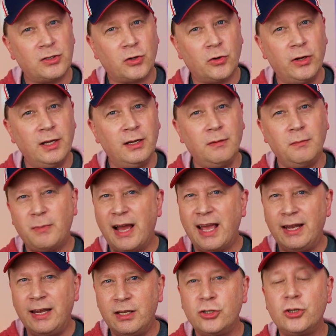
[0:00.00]
screen by
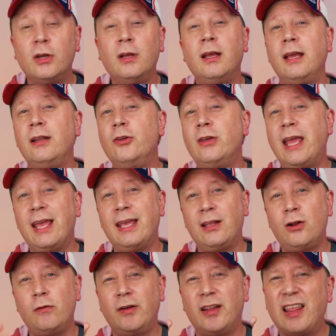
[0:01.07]
an inch and you can't
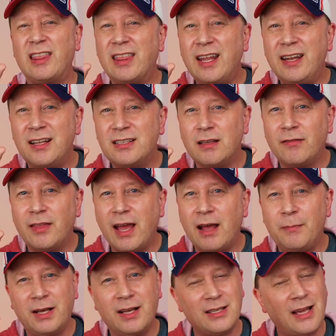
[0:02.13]
get over the thinness of
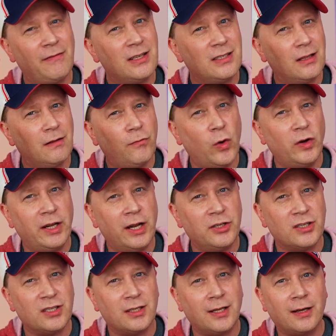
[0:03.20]
that because obviously the 14
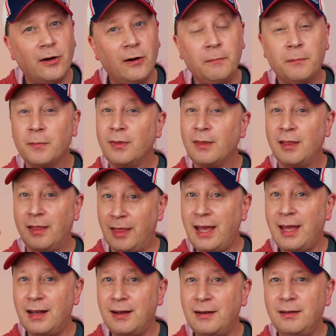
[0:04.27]
inches thicker,
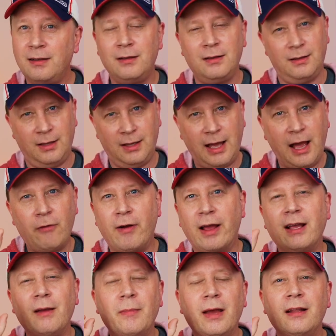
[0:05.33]
then I
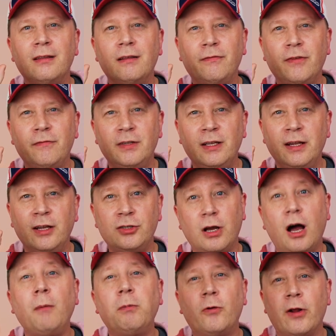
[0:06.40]
recommend the 15 inch
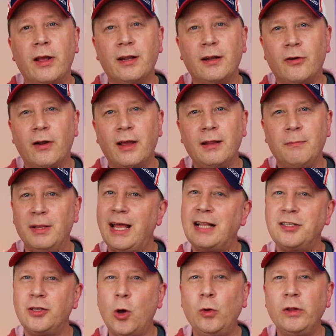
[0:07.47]
upgraded, all right? But
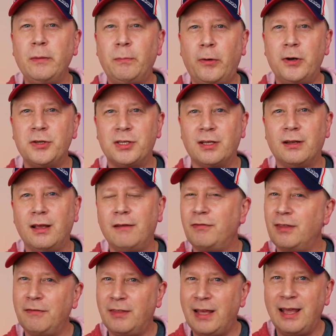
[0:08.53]
that's the only person.
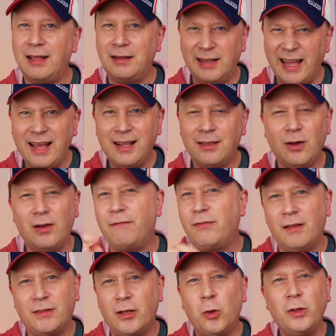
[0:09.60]
If, if they like, if,
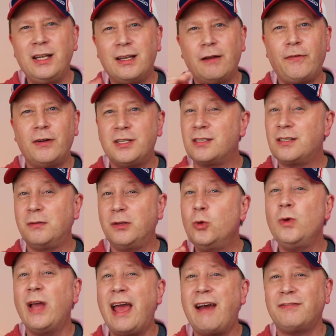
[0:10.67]
if the only difference is
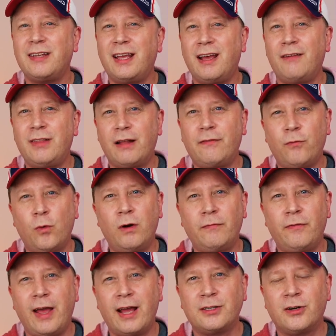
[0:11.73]
you have to have that
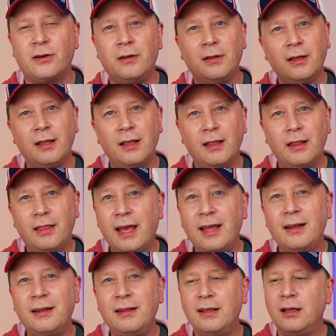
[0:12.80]
form factor,
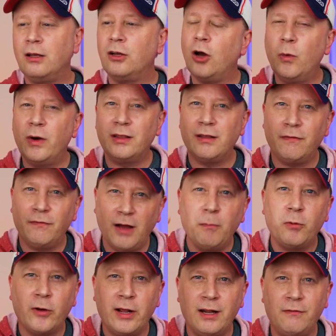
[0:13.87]
then go with the
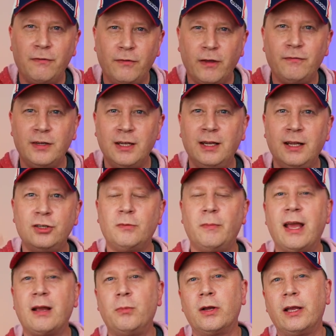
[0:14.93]
upgraded 15 inch
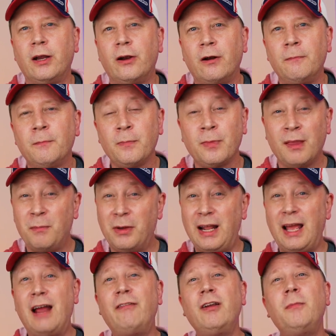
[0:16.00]
MacBook Air. But
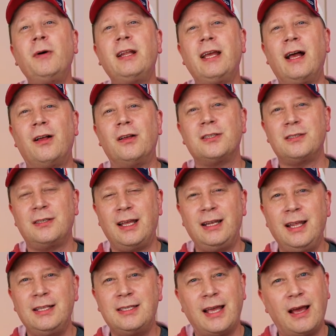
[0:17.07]
everybody else that
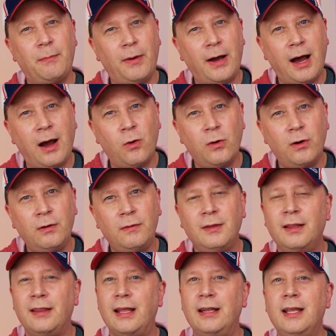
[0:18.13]
needs that power,
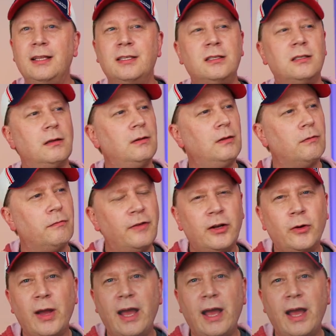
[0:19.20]
that needs to, you know, video